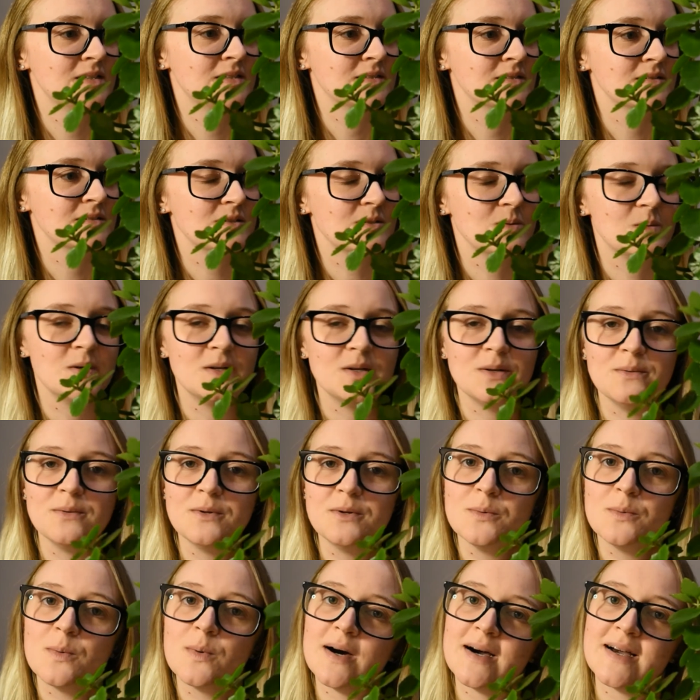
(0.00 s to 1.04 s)
So I don't know
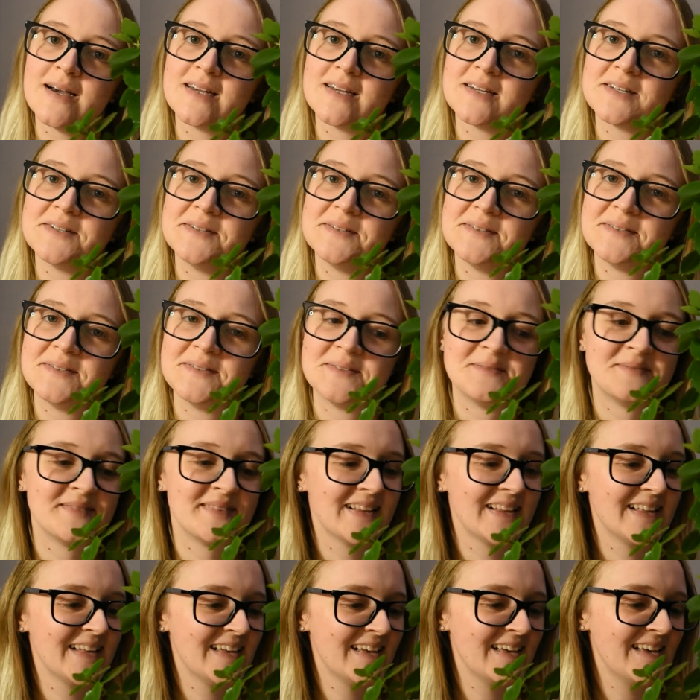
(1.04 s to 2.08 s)
why.
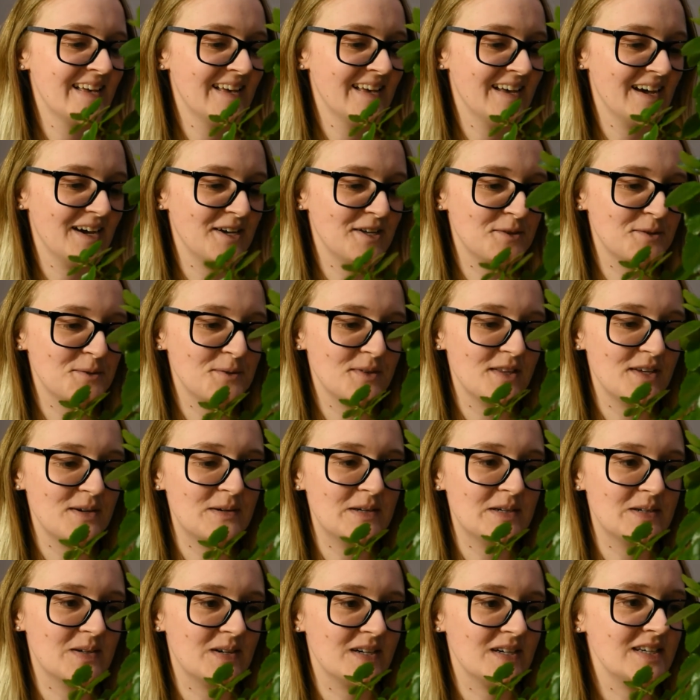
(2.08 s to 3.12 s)
I thought they were
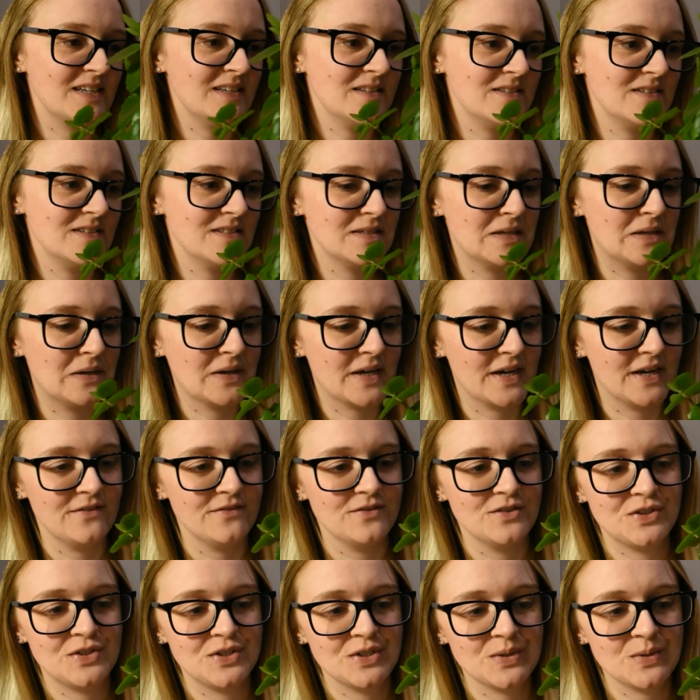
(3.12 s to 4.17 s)
quite easy to look
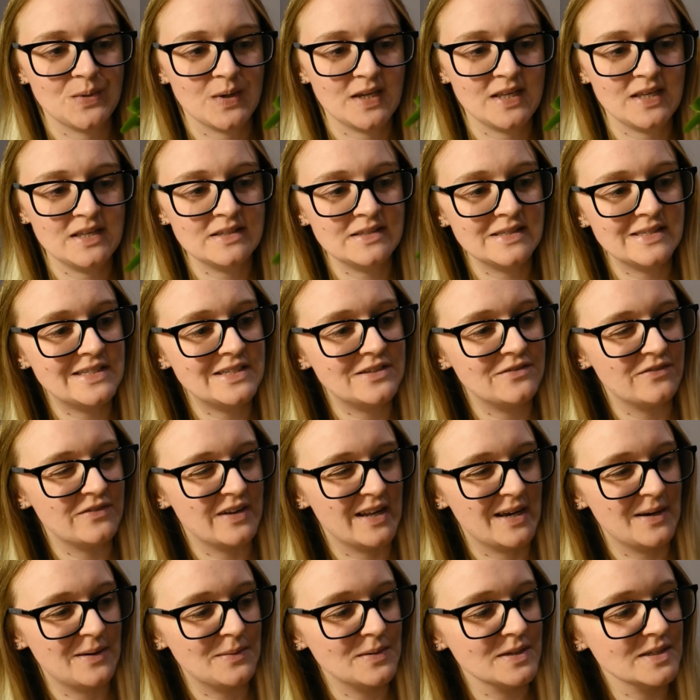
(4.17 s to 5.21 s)
after and quite easy to
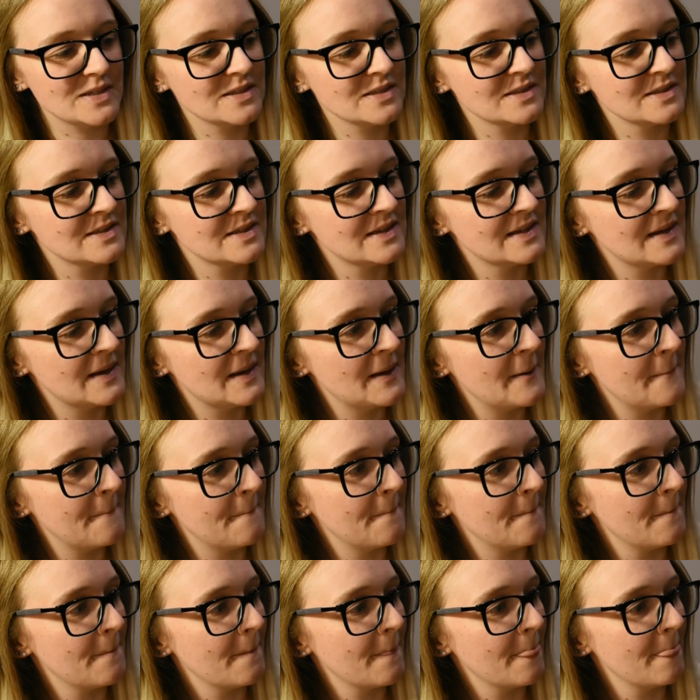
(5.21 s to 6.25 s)
flower.
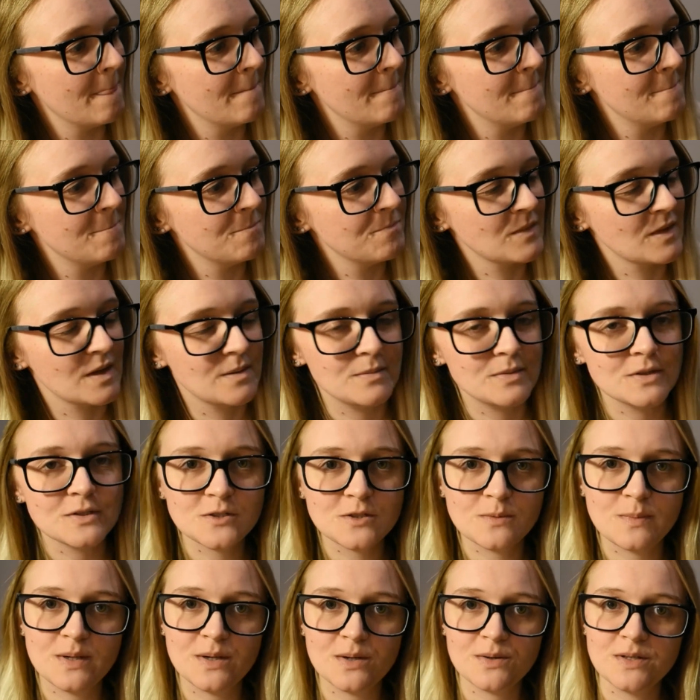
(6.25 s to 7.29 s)
But
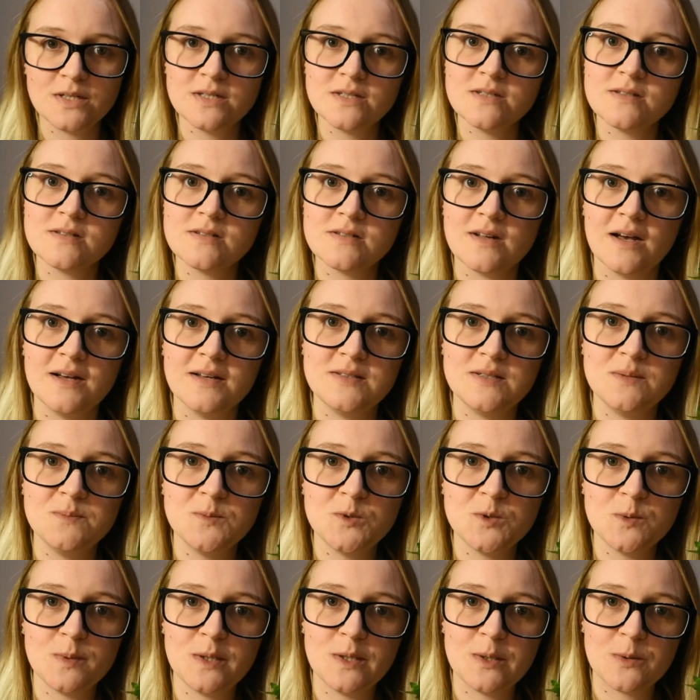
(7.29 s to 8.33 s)
to be honest, I seem
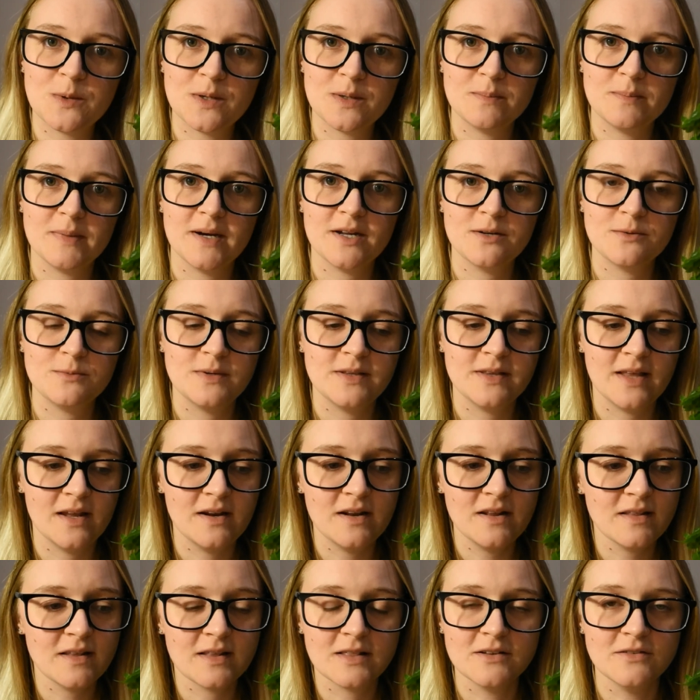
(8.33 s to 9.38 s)
to be quite bad with
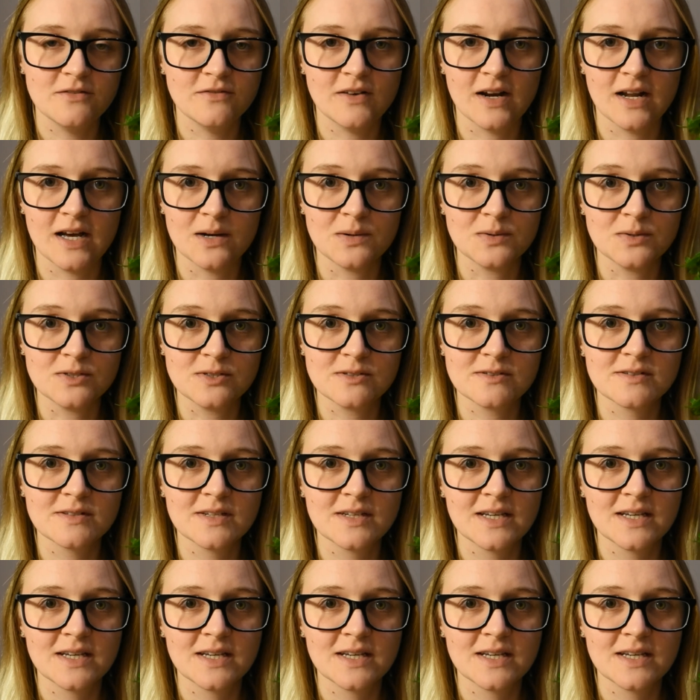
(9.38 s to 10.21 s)
anything that flowers.